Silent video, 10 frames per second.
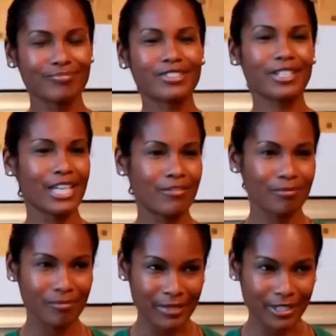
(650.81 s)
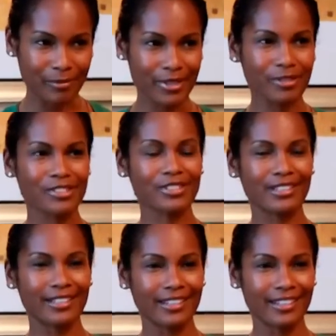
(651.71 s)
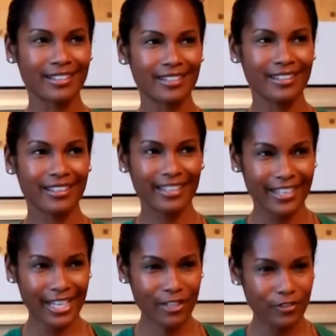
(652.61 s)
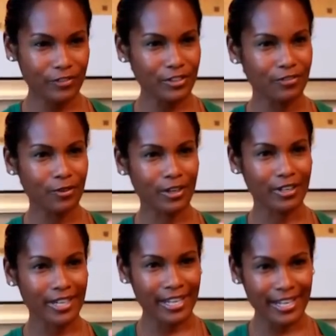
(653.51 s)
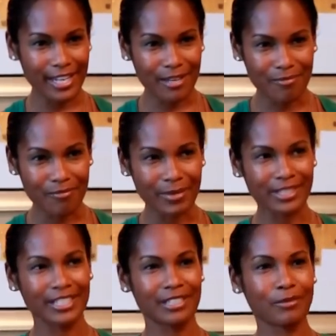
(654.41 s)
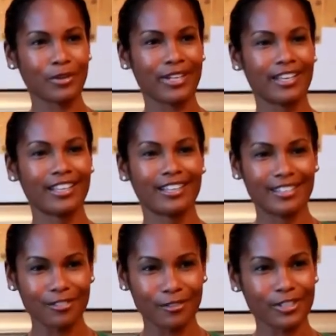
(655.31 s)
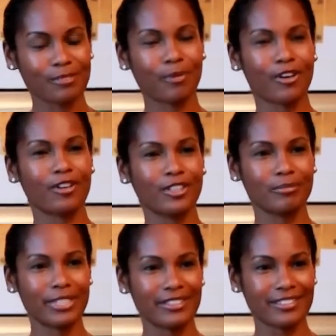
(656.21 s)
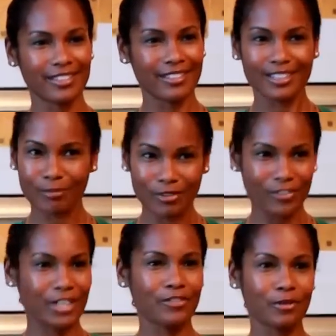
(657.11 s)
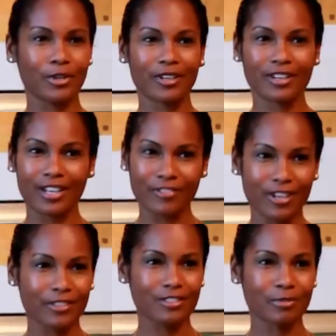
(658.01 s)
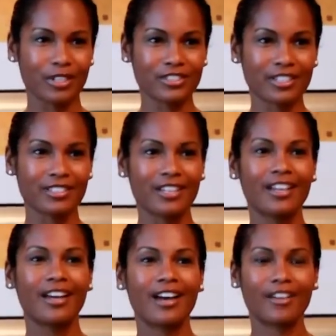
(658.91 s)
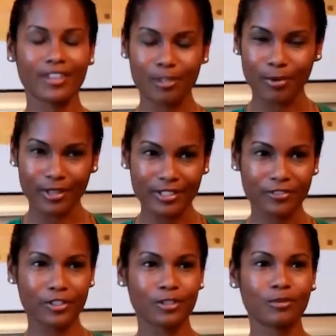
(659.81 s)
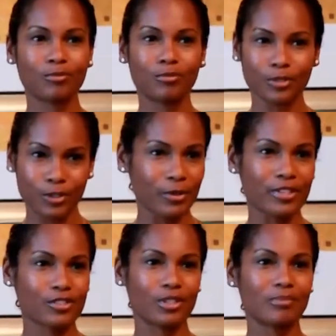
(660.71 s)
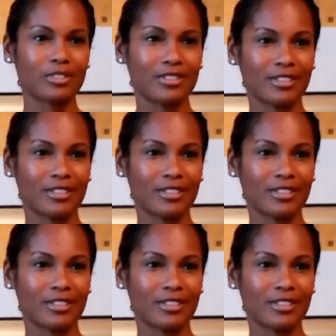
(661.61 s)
So I gave him my number. That was Sunday night. 8:54 a.m. Monday morning, Russ Parr called me and said, I'm a fan of your work. I've got this project. I've got a part in it for you. Will you read the script?